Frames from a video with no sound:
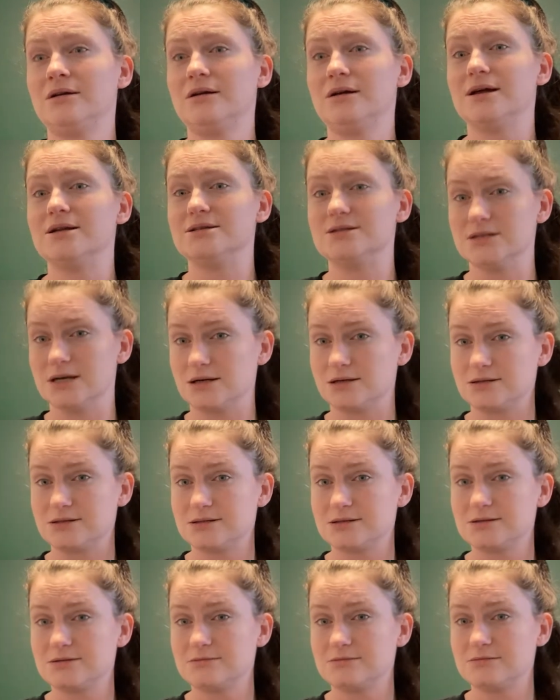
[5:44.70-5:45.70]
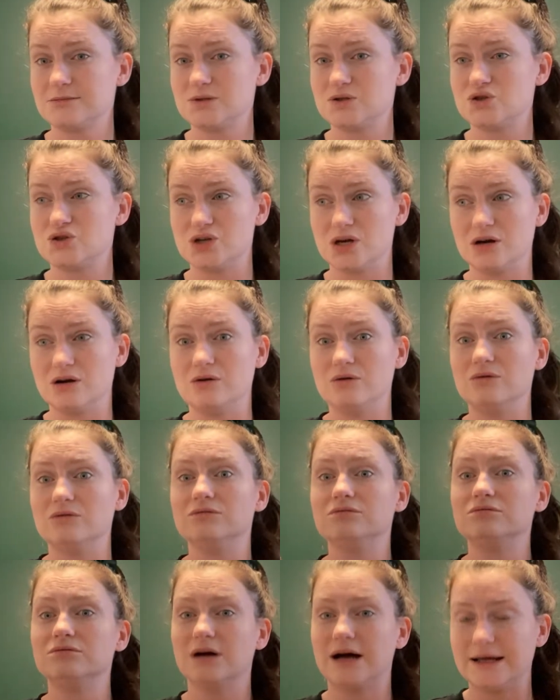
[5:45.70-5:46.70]
It sucks. So
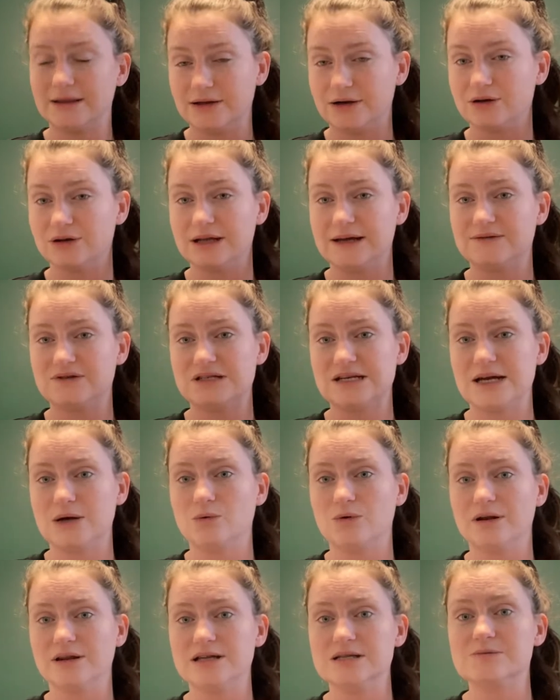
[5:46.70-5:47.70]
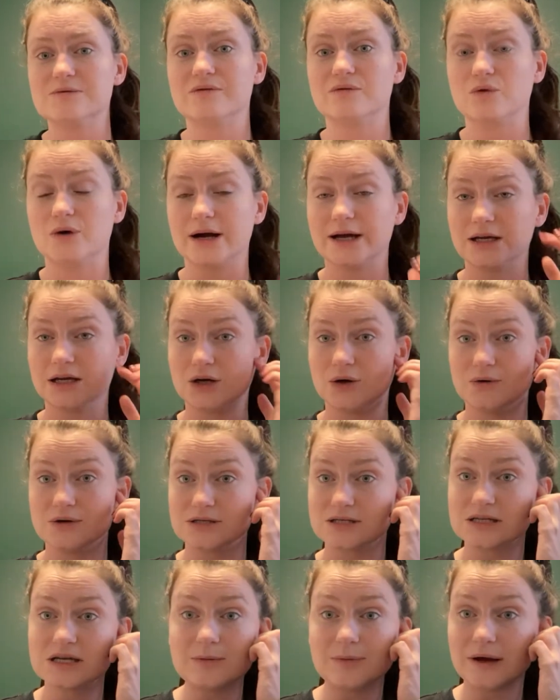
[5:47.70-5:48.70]
I literally have to take one of these before I can go to
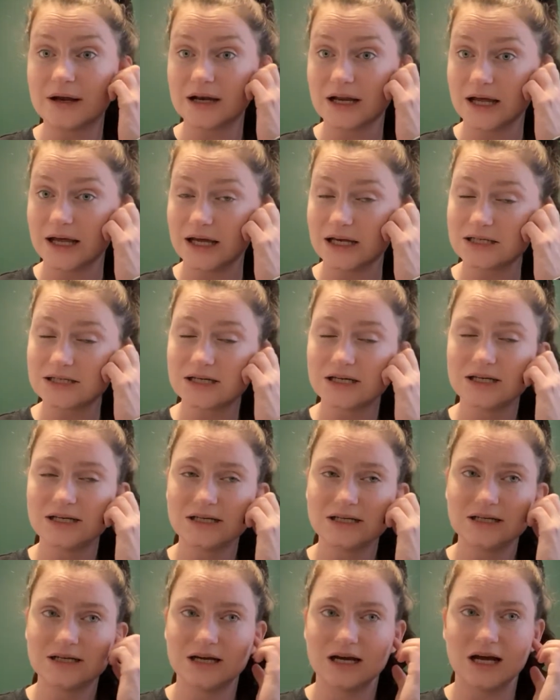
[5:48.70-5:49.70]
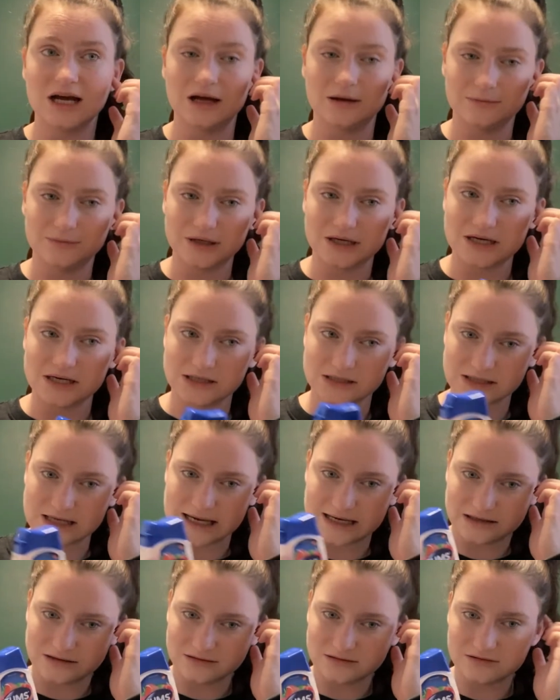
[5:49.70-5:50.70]
sleep at night, because
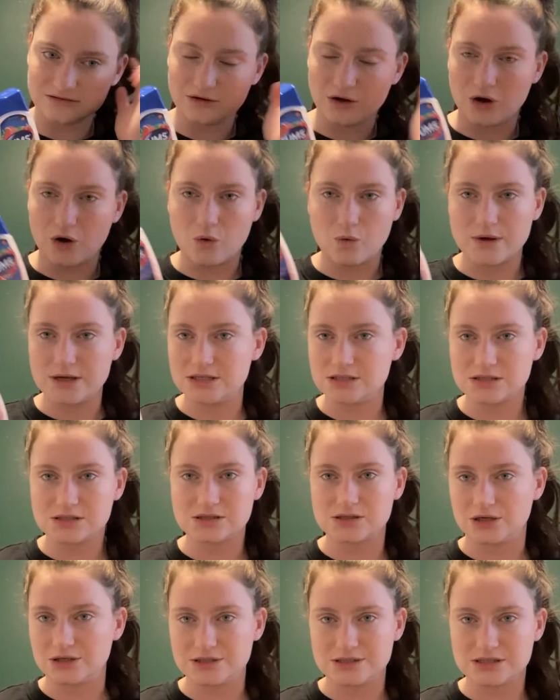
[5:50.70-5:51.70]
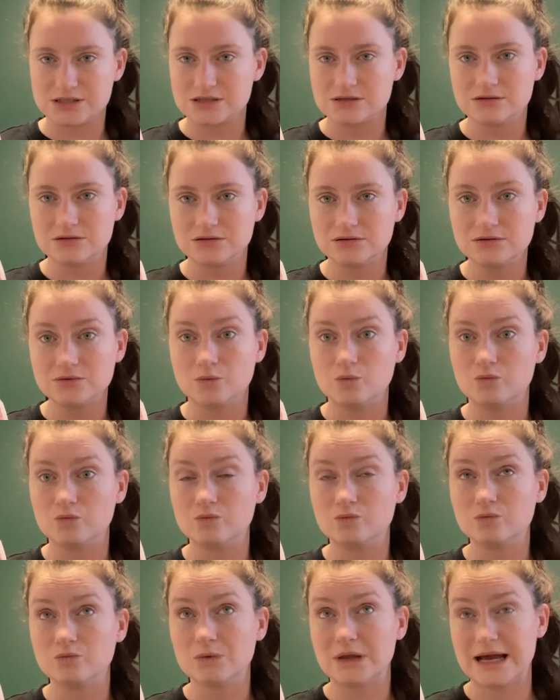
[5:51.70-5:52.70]
it always starts
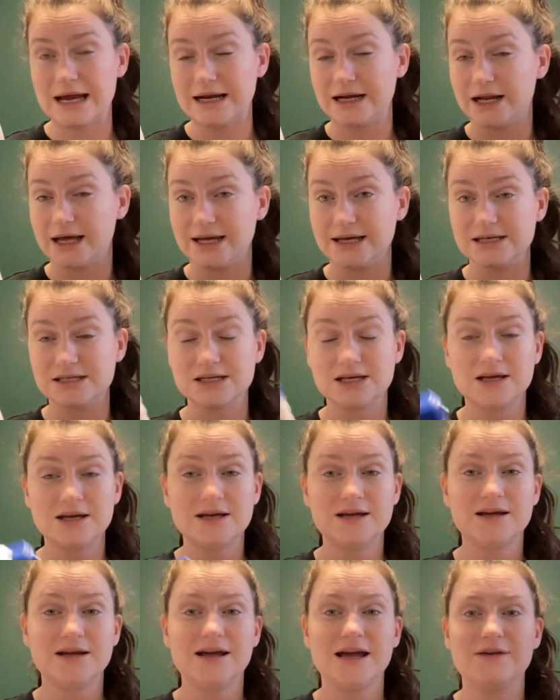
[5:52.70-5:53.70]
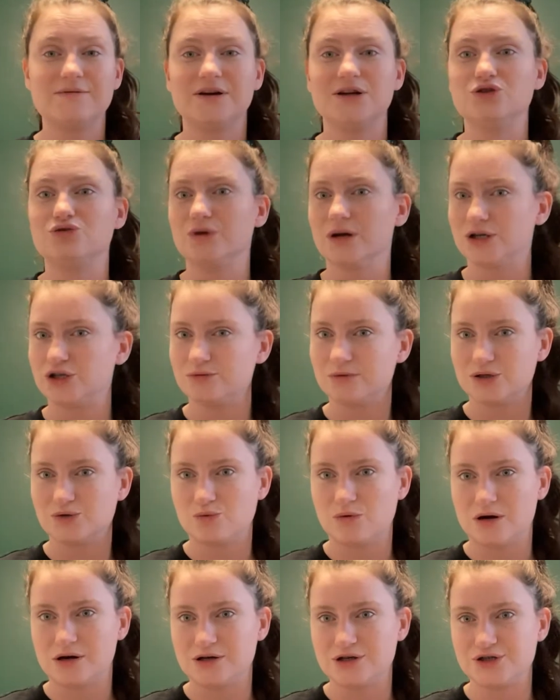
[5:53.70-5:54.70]
at night. If I drink too much
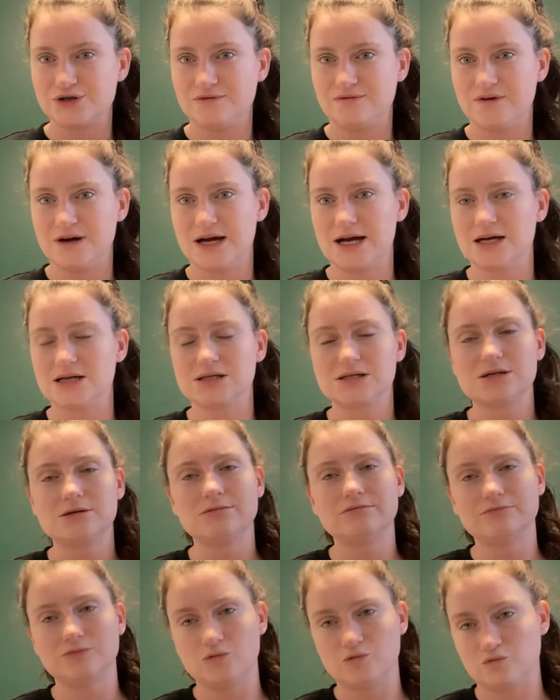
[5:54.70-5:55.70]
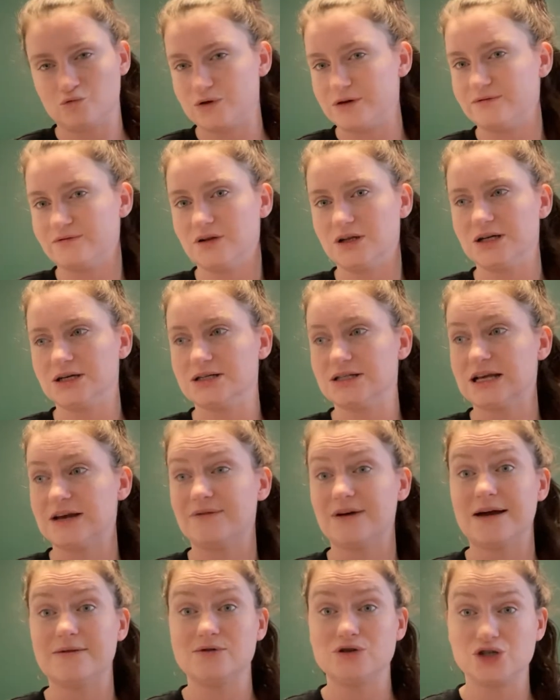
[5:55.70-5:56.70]
water too fast, reflux. If
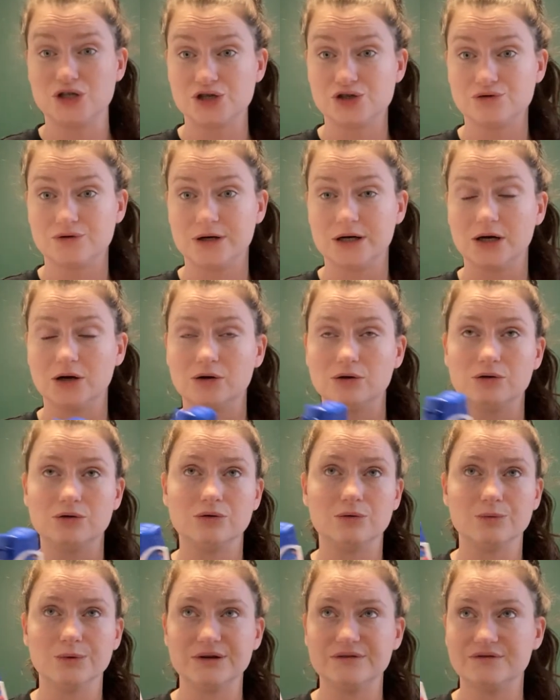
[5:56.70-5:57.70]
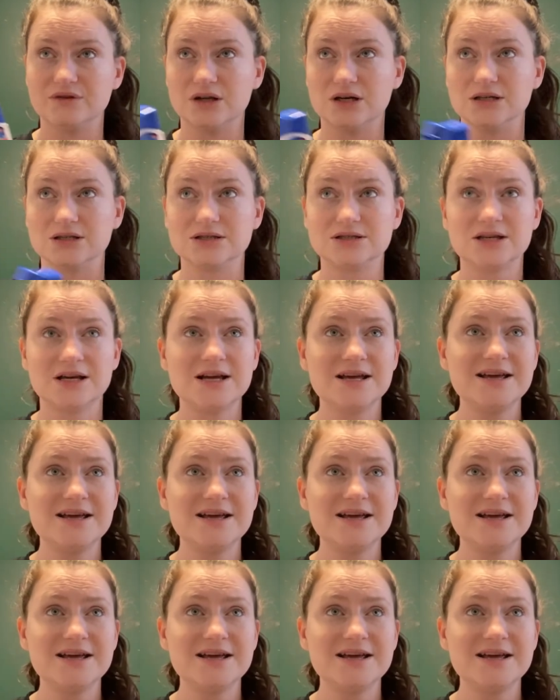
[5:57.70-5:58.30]
I have a ginger ale, reflux.